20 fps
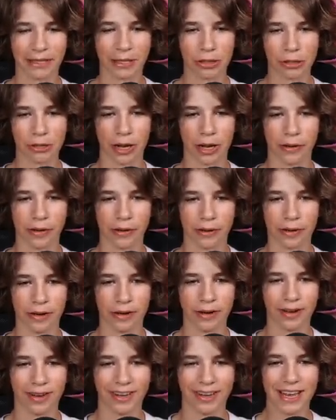out.
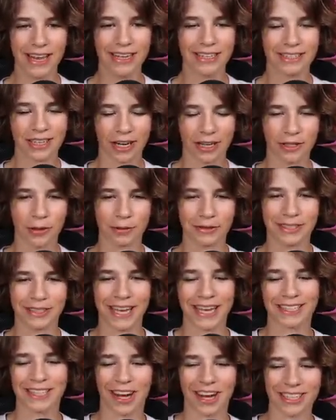Starts doing
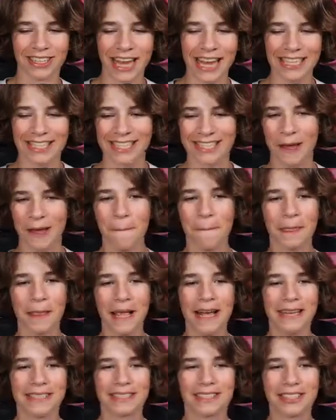TikTok dances.
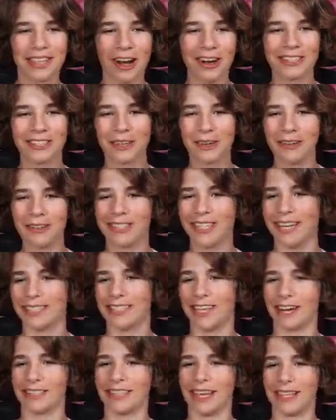Starts doing
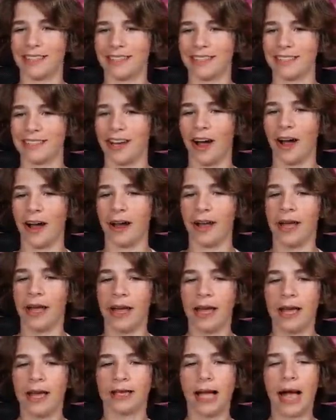TikTok dances. All right.
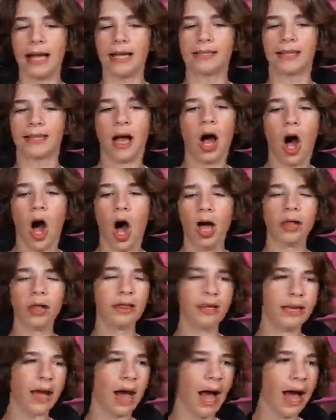Guys, all
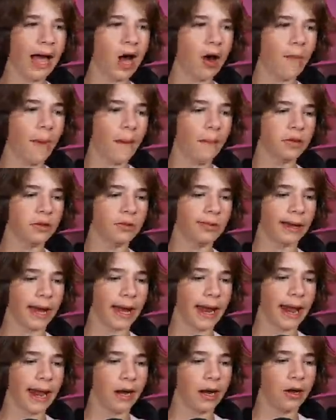the IO members, we gotta head on up